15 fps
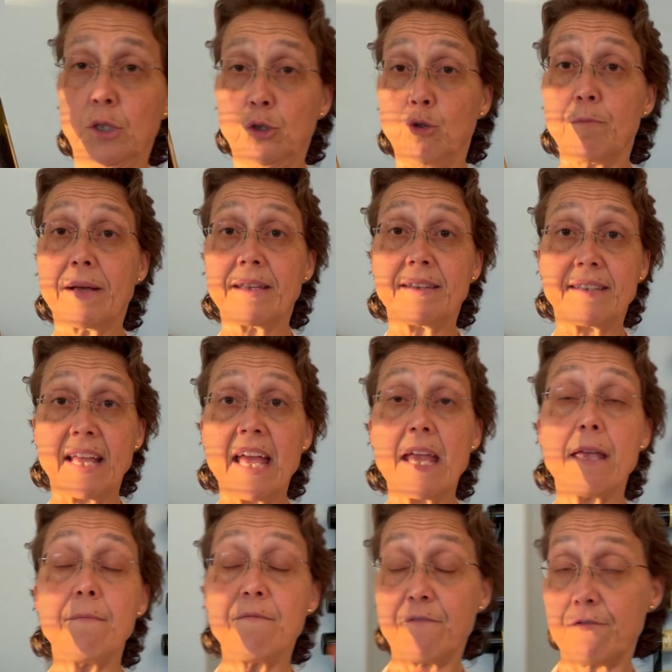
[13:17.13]
To
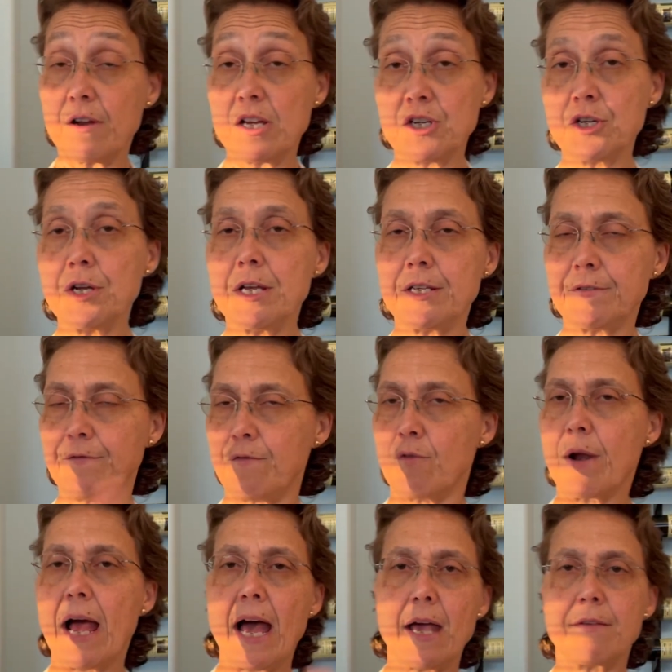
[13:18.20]
maintain freshness
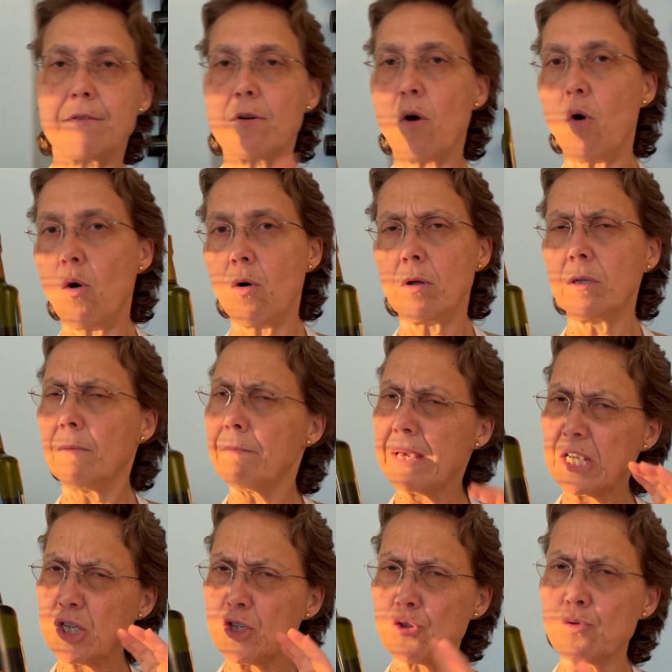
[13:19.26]
for either oil,
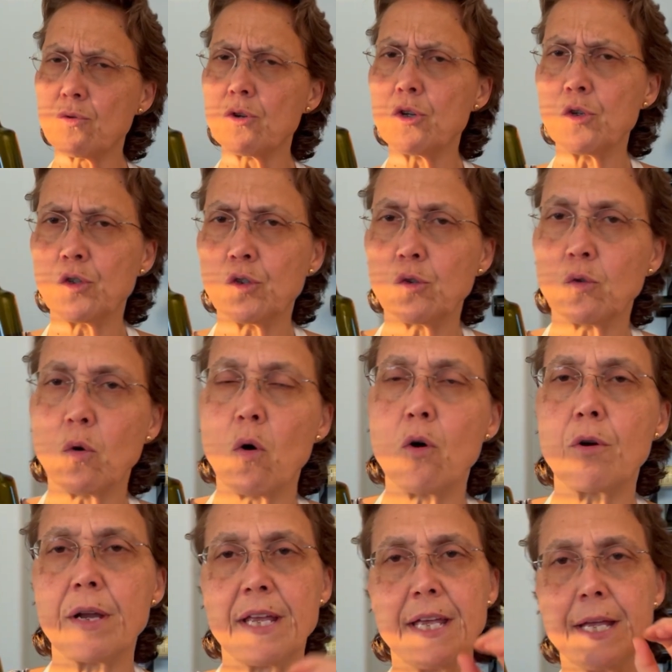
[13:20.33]
make sure you
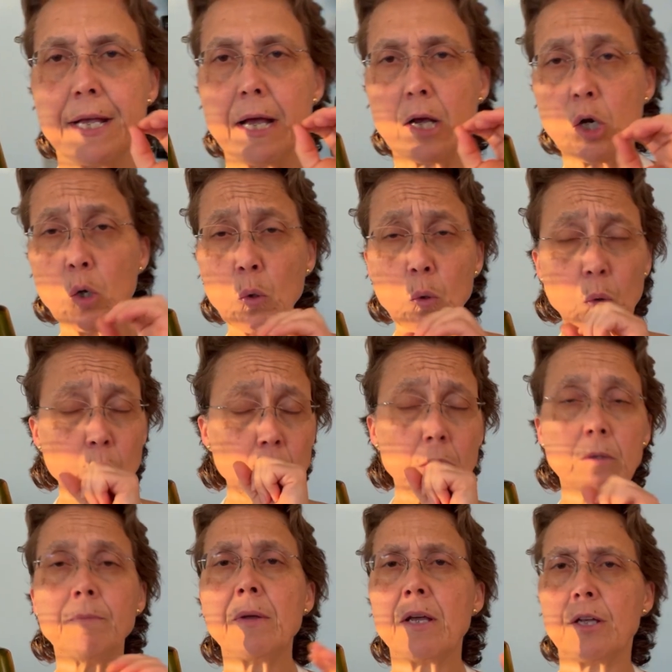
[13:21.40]
store in a
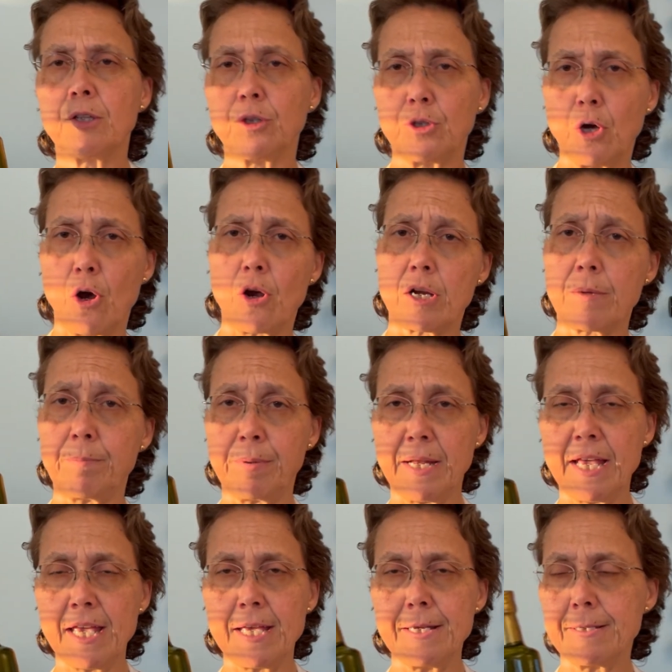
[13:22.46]
cool, dark
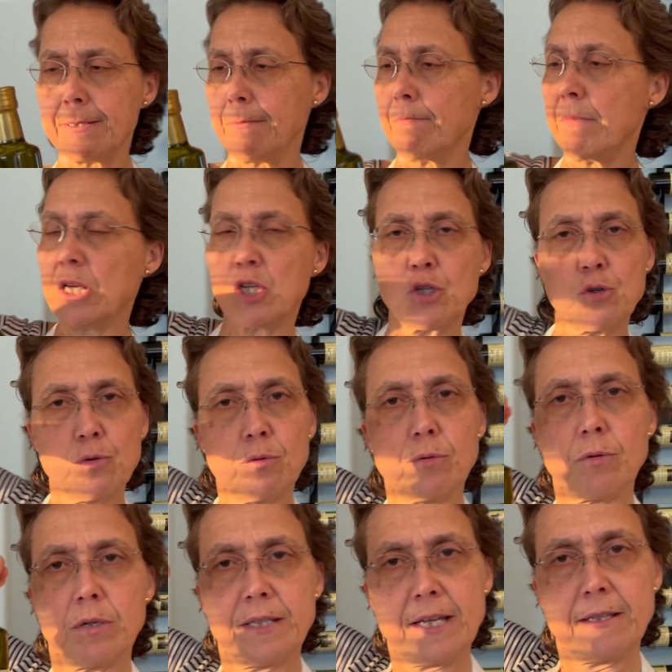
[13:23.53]
place. Make
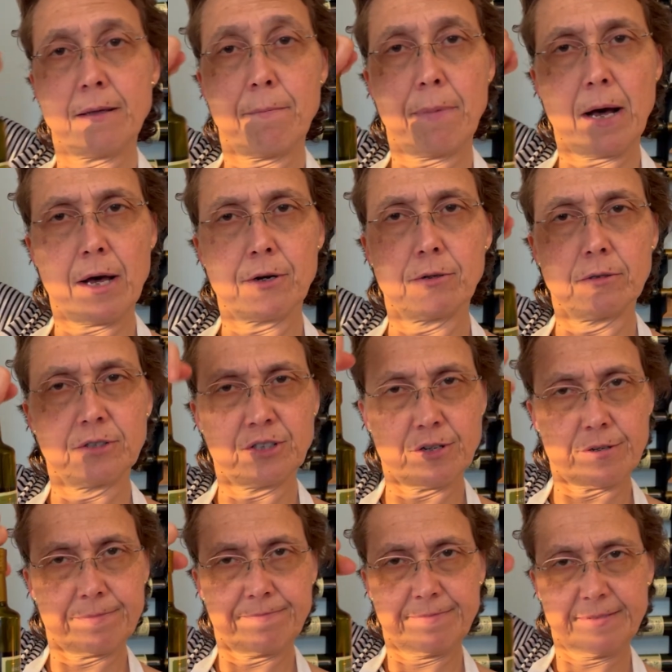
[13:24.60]
sure that the bottles
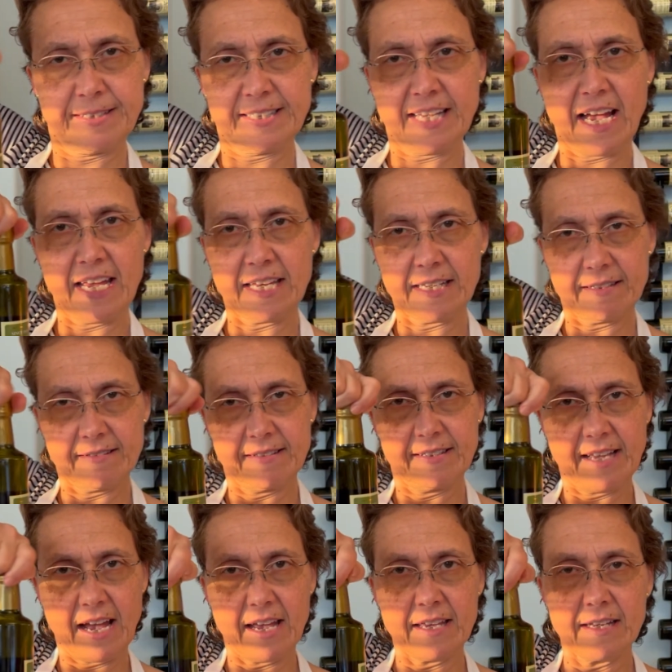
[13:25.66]
are tight,
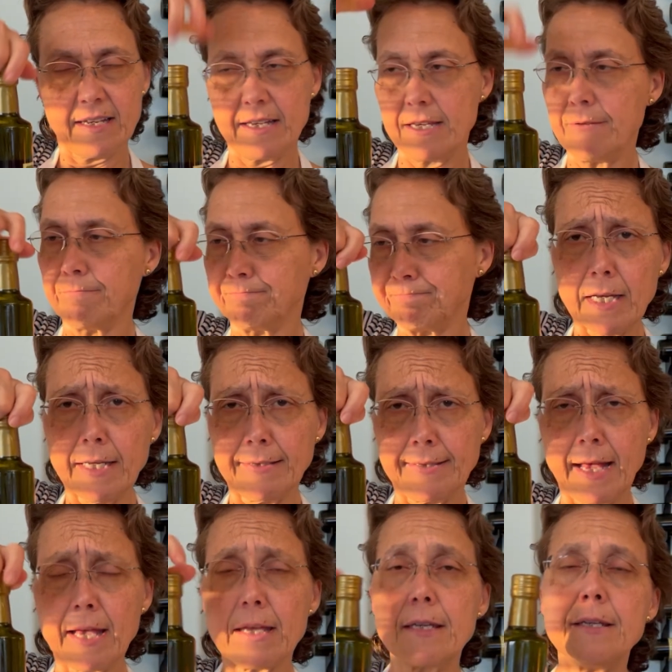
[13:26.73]
tightly
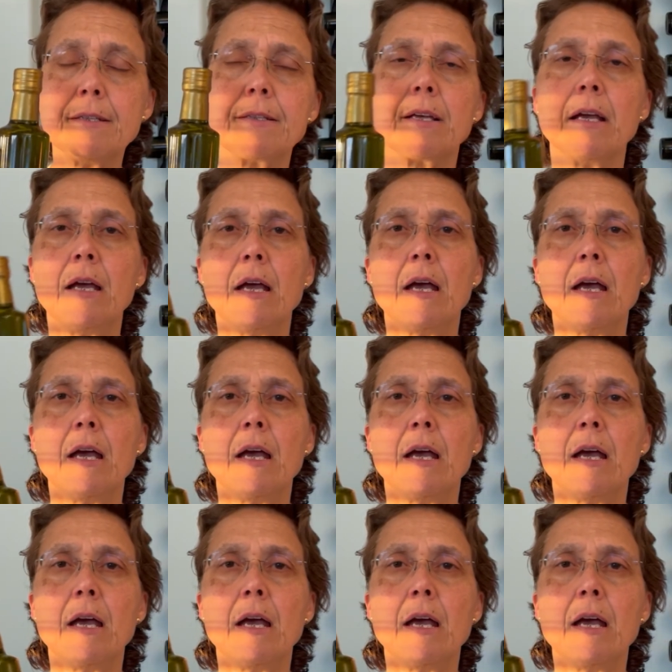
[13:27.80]
tight.